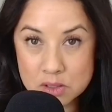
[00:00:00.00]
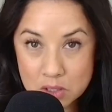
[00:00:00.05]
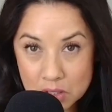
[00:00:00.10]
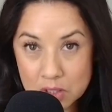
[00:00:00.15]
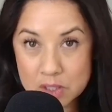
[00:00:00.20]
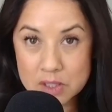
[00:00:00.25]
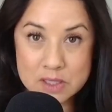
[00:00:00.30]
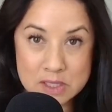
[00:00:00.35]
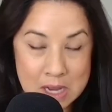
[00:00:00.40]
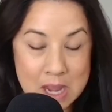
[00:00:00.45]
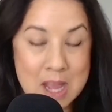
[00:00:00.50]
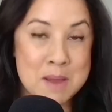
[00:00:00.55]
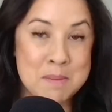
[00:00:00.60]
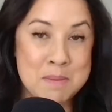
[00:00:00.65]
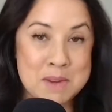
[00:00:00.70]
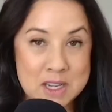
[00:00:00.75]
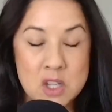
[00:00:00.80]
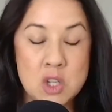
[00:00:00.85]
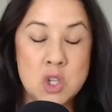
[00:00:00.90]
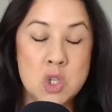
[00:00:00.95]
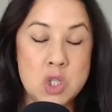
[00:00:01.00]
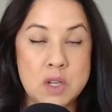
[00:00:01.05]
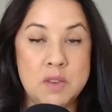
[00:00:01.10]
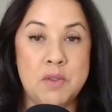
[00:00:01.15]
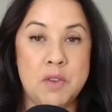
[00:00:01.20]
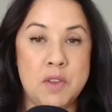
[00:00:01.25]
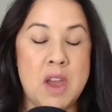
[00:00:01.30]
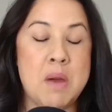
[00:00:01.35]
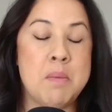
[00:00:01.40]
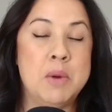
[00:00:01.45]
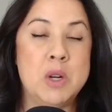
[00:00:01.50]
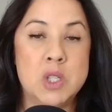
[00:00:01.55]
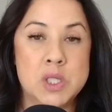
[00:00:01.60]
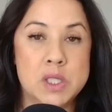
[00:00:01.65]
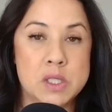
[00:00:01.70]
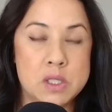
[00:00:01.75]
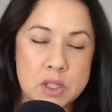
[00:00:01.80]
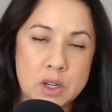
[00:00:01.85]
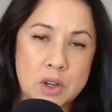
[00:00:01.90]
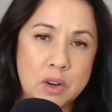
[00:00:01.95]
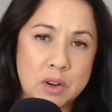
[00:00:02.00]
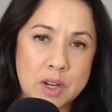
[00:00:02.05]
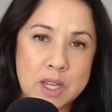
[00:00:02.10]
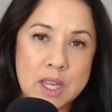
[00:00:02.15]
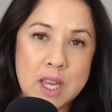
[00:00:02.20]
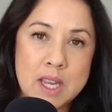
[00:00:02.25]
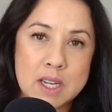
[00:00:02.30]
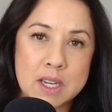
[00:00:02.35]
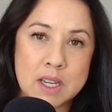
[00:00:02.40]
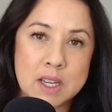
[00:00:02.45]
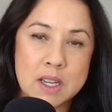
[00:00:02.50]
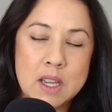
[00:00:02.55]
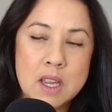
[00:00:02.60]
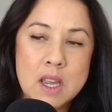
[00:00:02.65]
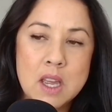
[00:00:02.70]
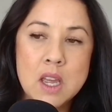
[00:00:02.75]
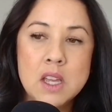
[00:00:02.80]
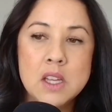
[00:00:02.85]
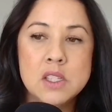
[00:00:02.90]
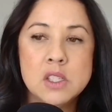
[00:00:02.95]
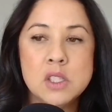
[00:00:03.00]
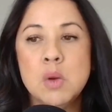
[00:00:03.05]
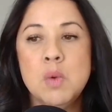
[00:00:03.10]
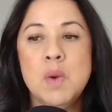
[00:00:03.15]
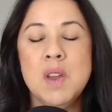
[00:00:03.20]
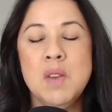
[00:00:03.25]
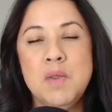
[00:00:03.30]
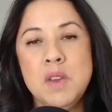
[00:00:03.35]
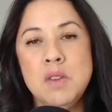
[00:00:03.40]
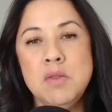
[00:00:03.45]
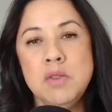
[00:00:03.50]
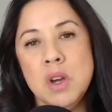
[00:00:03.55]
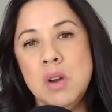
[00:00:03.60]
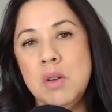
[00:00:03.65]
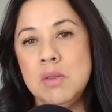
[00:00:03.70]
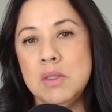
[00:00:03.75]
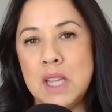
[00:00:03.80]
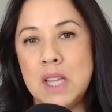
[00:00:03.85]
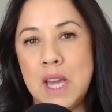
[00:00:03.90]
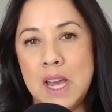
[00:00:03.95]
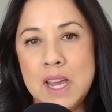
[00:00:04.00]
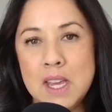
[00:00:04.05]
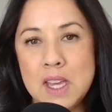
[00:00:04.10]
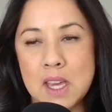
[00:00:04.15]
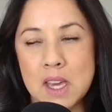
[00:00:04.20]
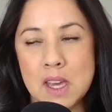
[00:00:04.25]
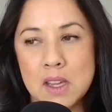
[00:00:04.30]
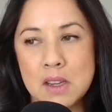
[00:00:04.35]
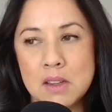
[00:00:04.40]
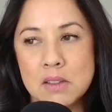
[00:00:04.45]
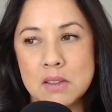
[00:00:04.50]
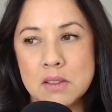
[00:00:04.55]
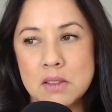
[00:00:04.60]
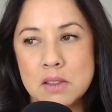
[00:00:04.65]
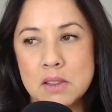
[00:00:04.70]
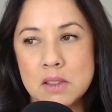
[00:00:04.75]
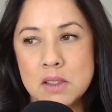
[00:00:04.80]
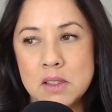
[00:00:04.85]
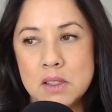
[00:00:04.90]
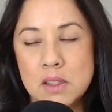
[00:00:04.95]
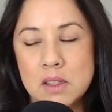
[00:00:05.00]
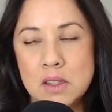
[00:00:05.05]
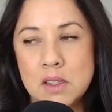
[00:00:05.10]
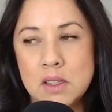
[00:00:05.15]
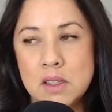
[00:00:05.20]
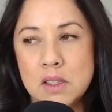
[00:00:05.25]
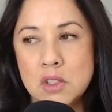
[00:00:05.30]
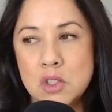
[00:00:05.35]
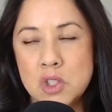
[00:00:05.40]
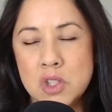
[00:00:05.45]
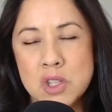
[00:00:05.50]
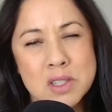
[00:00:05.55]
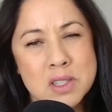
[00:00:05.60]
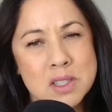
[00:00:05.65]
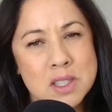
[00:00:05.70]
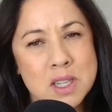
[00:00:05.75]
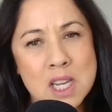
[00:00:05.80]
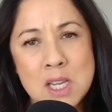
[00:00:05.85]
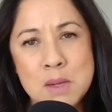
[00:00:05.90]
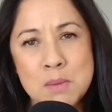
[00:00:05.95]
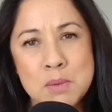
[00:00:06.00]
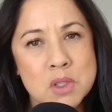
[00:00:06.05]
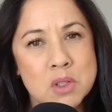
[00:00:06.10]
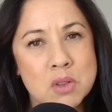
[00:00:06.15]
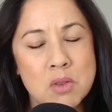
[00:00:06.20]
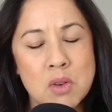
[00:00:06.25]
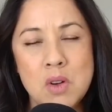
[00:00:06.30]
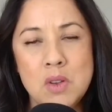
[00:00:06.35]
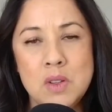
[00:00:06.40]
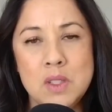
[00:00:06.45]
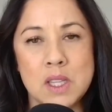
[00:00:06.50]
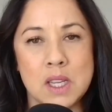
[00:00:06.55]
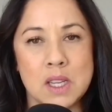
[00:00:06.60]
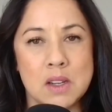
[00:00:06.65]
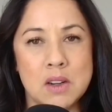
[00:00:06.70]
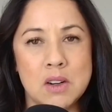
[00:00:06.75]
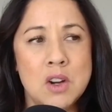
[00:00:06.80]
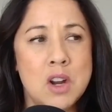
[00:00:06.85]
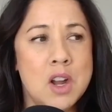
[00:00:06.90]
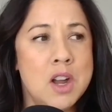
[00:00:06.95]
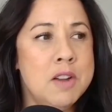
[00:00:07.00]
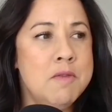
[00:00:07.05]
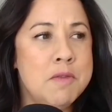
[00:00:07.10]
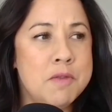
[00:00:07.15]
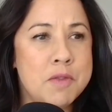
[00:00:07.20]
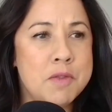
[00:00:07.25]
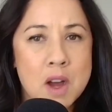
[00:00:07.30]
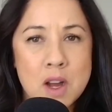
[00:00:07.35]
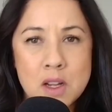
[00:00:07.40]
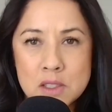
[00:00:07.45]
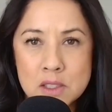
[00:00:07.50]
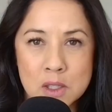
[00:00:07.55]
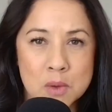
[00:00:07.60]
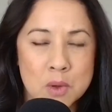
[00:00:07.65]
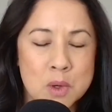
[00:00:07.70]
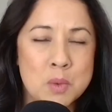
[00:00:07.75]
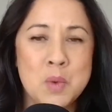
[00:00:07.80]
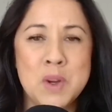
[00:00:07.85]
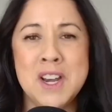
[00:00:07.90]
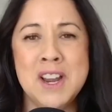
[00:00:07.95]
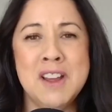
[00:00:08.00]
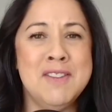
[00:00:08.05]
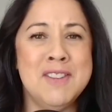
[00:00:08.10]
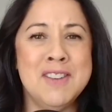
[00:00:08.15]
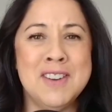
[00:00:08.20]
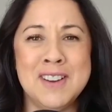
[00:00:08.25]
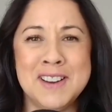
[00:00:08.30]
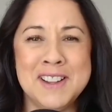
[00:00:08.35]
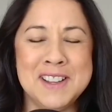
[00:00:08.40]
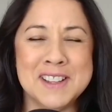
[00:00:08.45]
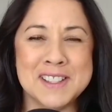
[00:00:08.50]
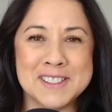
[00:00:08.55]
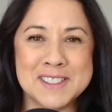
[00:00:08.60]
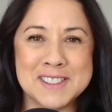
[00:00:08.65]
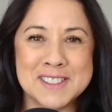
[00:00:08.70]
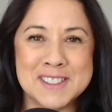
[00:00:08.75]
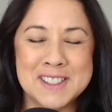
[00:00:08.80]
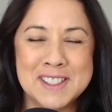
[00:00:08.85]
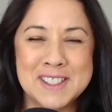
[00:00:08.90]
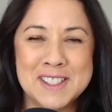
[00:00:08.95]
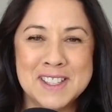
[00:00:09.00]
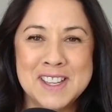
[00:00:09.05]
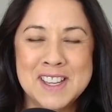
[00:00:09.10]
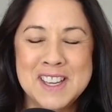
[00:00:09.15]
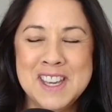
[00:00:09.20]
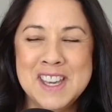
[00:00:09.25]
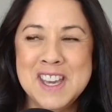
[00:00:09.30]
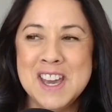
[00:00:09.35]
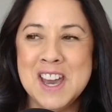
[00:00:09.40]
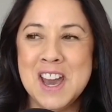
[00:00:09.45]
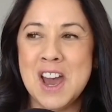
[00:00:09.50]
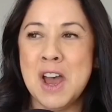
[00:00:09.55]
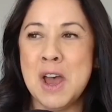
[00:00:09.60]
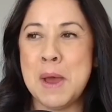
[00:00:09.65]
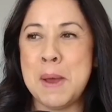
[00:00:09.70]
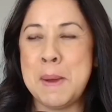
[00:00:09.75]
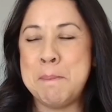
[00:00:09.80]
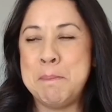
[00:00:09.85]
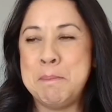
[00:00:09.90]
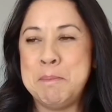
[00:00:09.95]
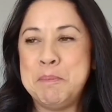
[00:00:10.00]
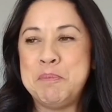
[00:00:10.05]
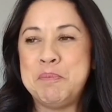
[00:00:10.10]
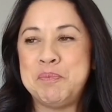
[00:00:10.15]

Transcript: took time and energy for that person to create it. So, if you don't like it, just keep scrolling or unfollow or whatever it is. Um,